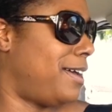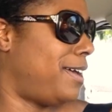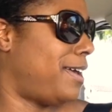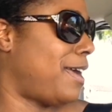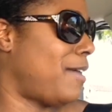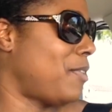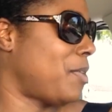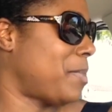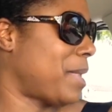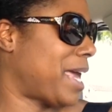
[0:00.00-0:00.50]

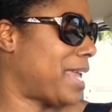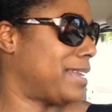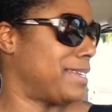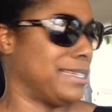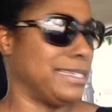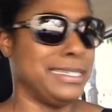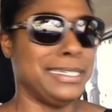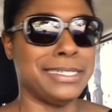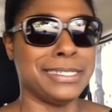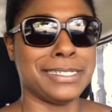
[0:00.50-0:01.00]
everybody
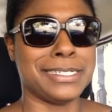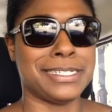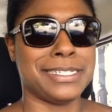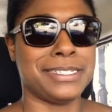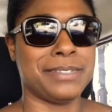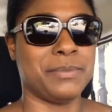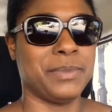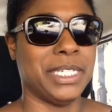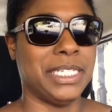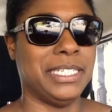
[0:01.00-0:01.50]

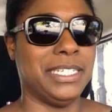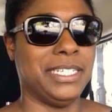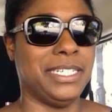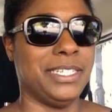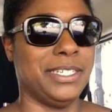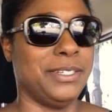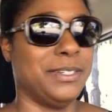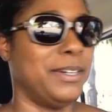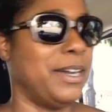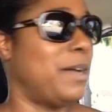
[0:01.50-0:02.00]
looks. But,
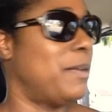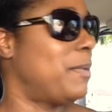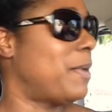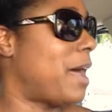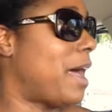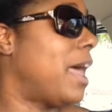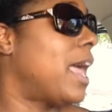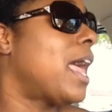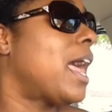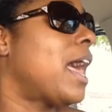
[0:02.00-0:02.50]
you know,
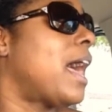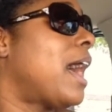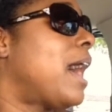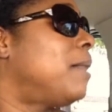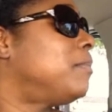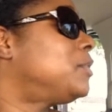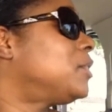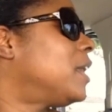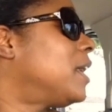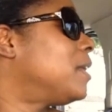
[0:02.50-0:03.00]

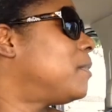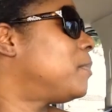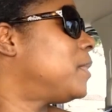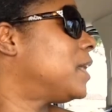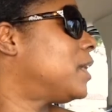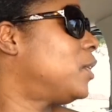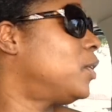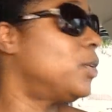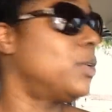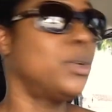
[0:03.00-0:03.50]
I'm trying to
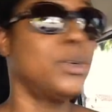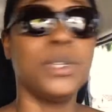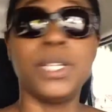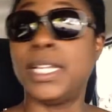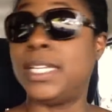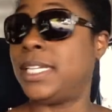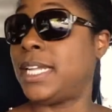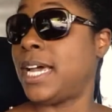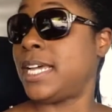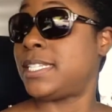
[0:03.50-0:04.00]
be
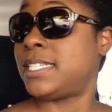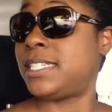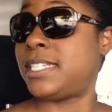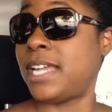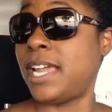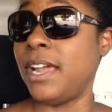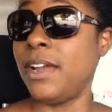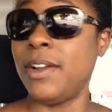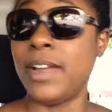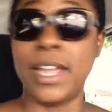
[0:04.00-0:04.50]
cool and not
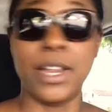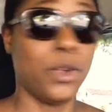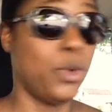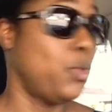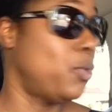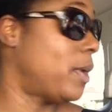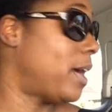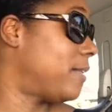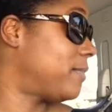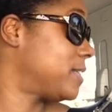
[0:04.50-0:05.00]
stare at
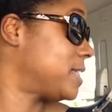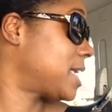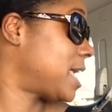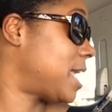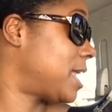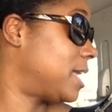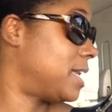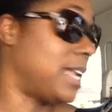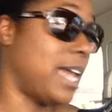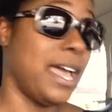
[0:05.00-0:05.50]
whoever's
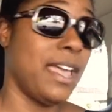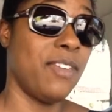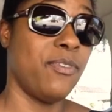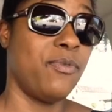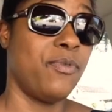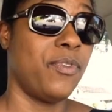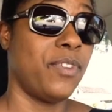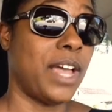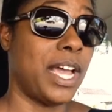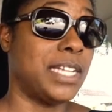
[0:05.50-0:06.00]
got a
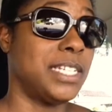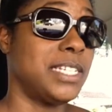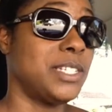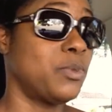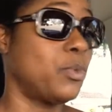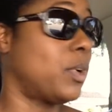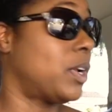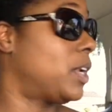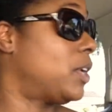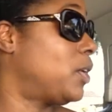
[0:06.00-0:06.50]
knife. I
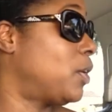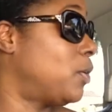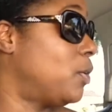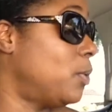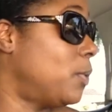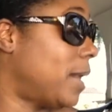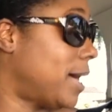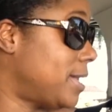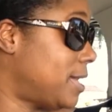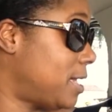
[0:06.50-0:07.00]
just want to know
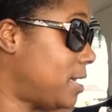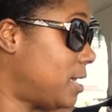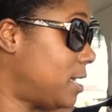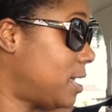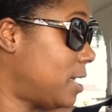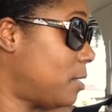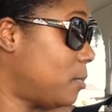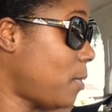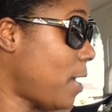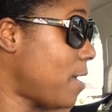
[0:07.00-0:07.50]
who I need to
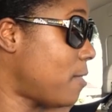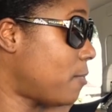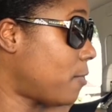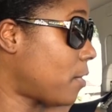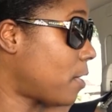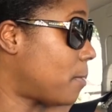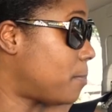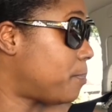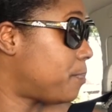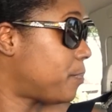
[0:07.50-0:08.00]
get away
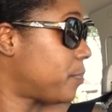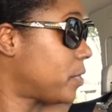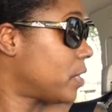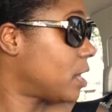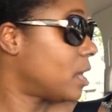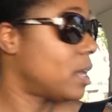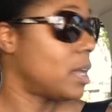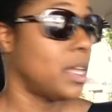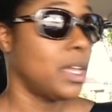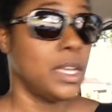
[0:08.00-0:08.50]
from.
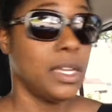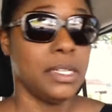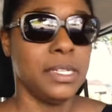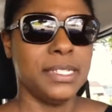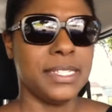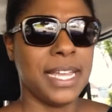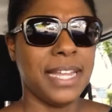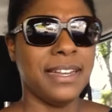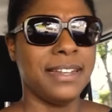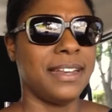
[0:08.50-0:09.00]

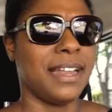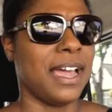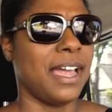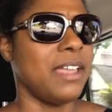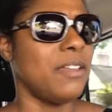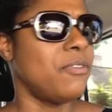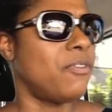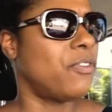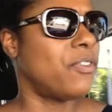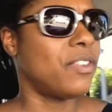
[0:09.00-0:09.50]
"Is that a
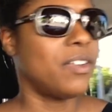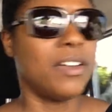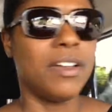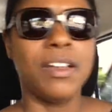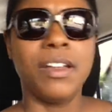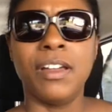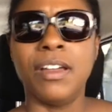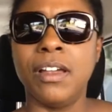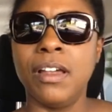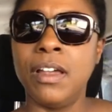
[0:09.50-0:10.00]
knife?"
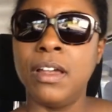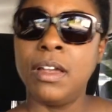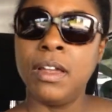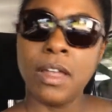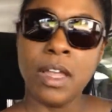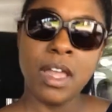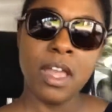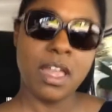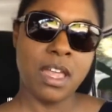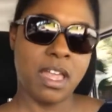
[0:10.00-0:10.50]

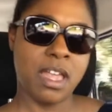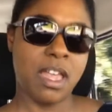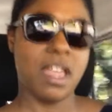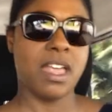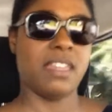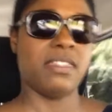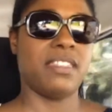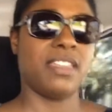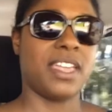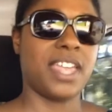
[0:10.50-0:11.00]

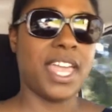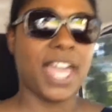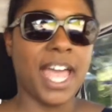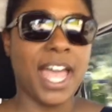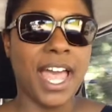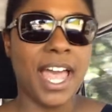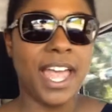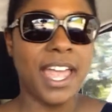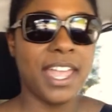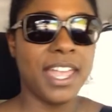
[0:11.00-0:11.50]
And the
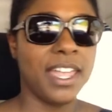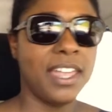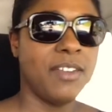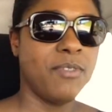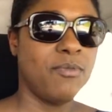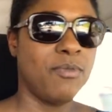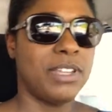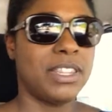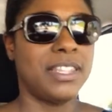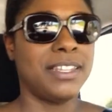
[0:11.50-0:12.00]
guy
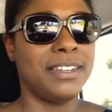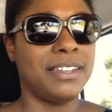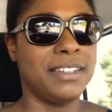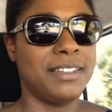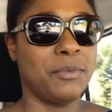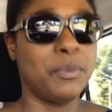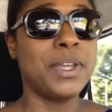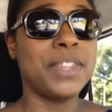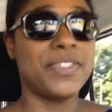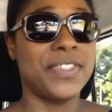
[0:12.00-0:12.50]
with
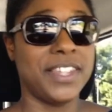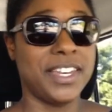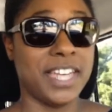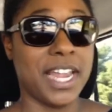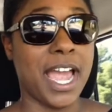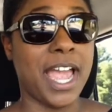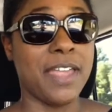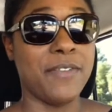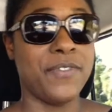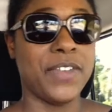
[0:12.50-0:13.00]
the
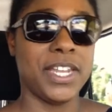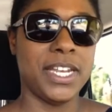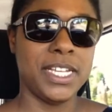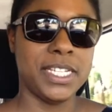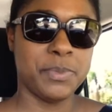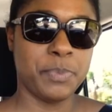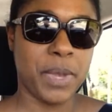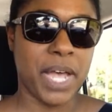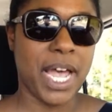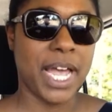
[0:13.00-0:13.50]
knife in
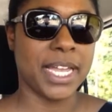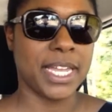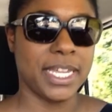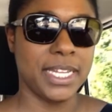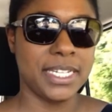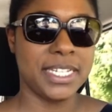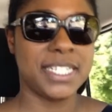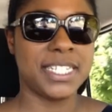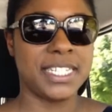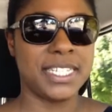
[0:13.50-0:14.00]
his
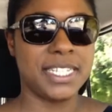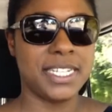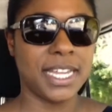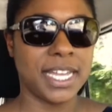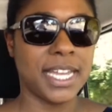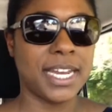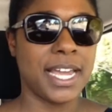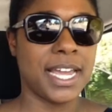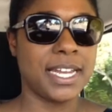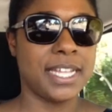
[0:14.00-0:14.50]
pocket, it's
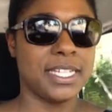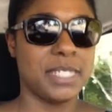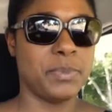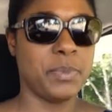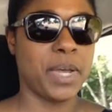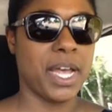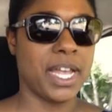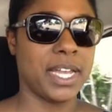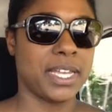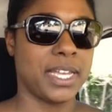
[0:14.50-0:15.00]
sticking out of his
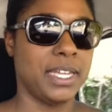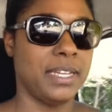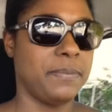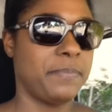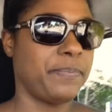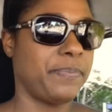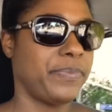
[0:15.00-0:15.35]
pocket,